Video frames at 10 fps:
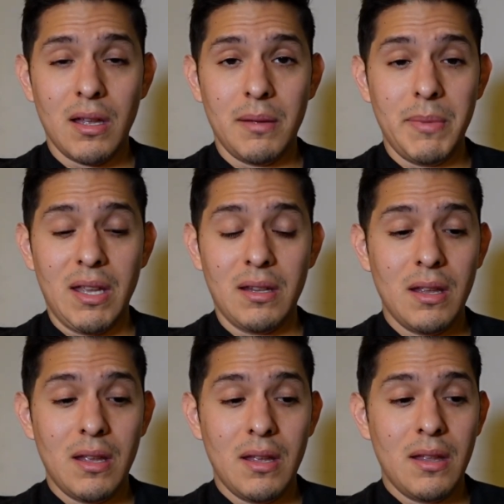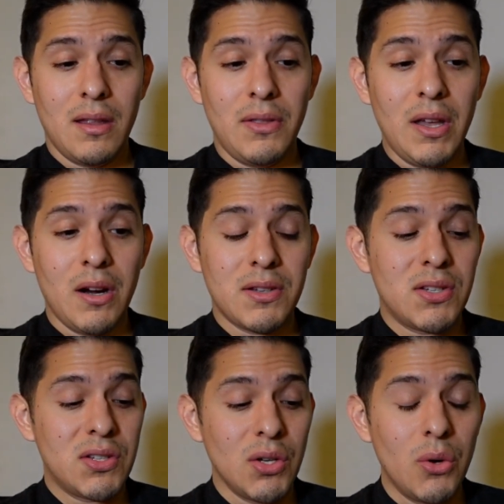I mean, they are
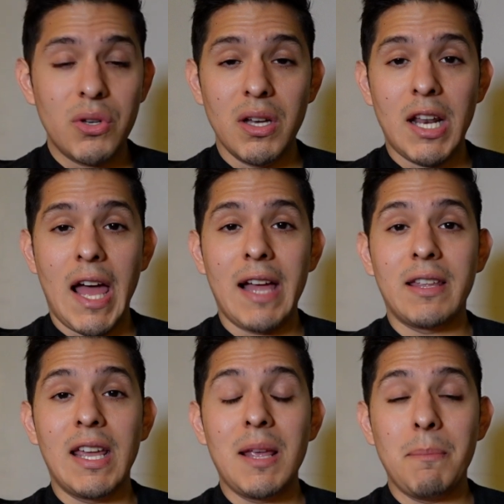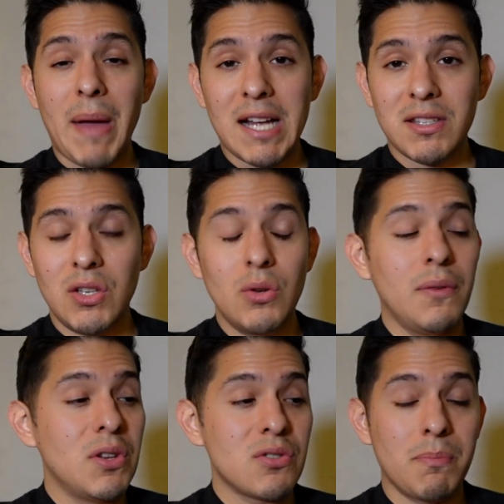so good at getting back to you
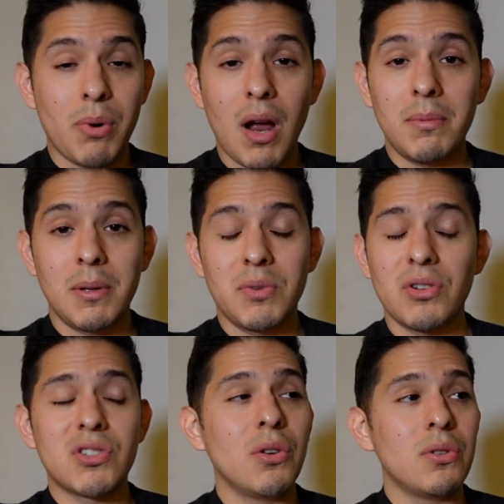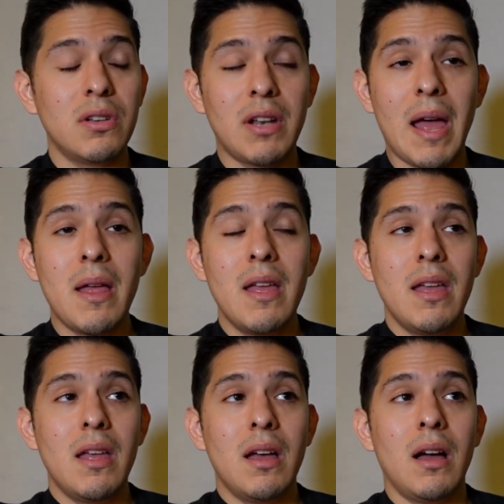if there's a problem. They're so good at
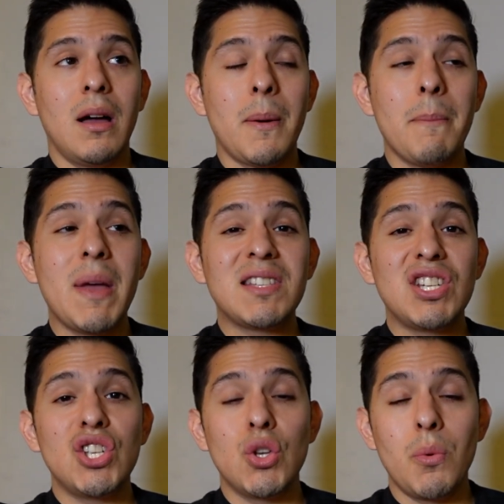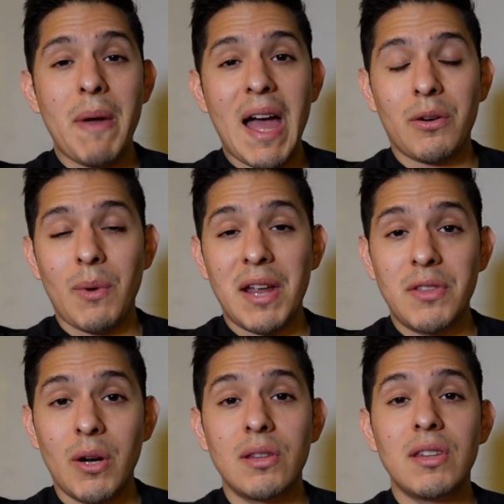messaging you back right
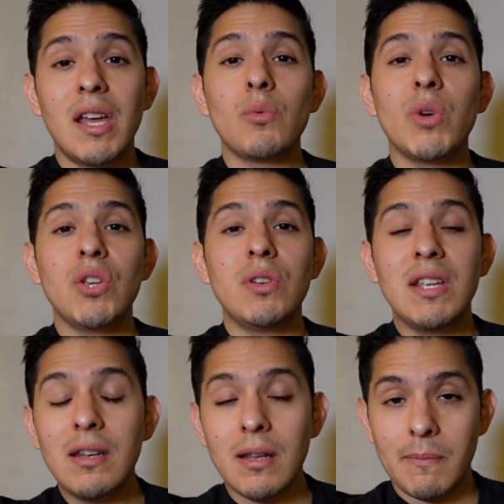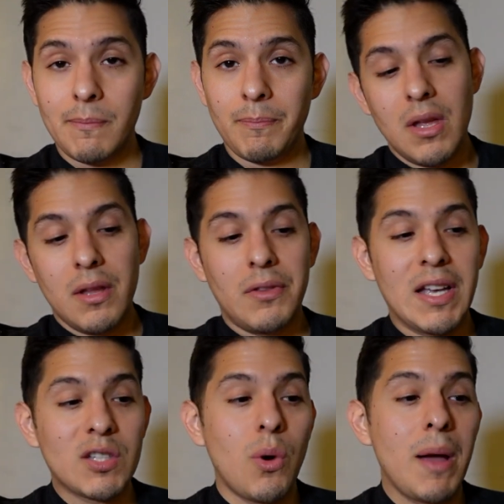there and then when you need them.
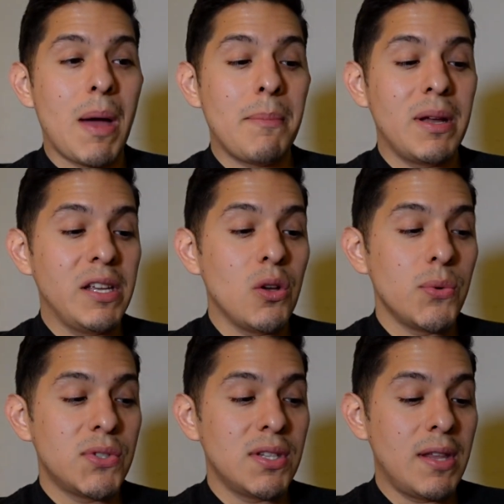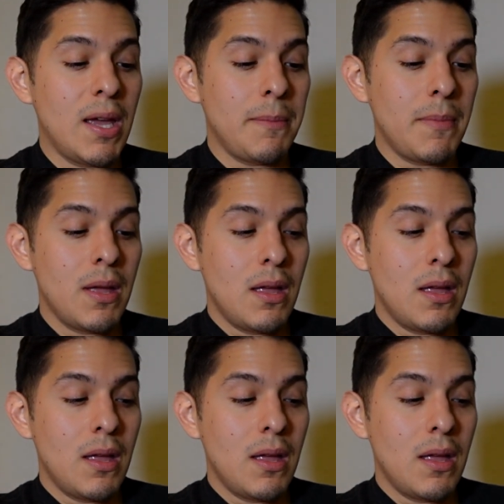That's why my money goes to them.